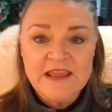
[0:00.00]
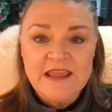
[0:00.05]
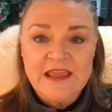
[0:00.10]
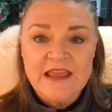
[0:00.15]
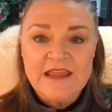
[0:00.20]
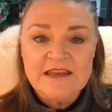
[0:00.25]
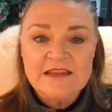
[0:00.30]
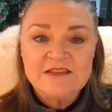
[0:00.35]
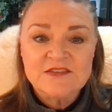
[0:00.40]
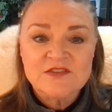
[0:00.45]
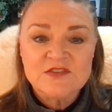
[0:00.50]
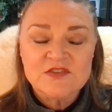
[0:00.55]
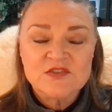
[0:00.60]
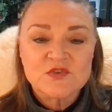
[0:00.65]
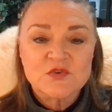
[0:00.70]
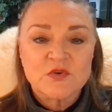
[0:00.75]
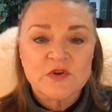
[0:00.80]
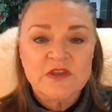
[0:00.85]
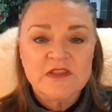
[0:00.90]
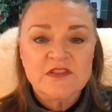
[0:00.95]
and is
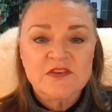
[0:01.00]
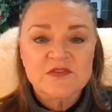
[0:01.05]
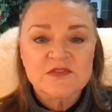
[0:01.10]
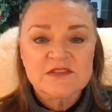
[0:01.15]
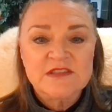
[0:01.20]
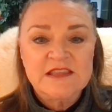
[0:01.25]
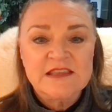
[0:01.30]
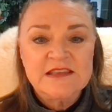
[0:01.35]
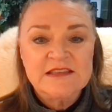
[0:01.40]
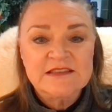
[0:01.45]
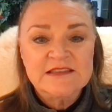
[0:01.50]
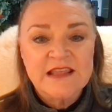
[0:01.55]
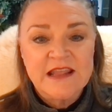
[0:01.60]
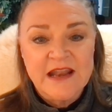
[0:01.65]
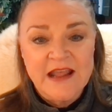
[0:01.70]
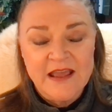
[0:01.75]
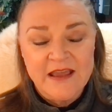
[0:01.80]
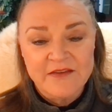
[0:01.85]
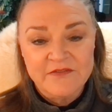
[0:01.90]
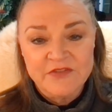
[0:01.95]
destroying those things that
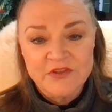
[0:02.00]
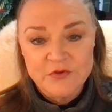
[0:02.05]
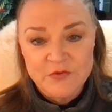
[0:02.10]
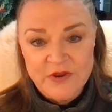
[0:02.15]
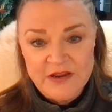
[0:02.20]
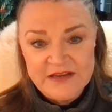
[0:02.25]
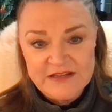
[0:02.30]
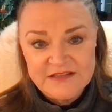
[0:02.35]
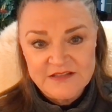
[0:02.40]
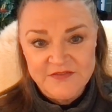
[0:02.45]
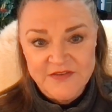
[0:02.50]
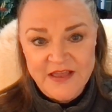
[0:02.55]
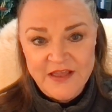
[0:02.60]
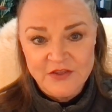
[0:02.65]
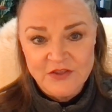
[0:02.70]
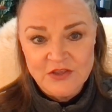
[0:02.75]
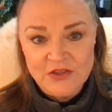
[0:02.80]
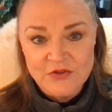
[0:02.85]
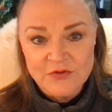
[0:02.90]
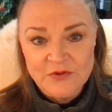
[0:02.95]
have the greatest
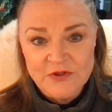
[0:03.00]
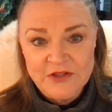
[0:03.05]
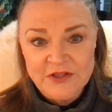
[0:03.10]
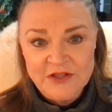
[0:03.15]
value.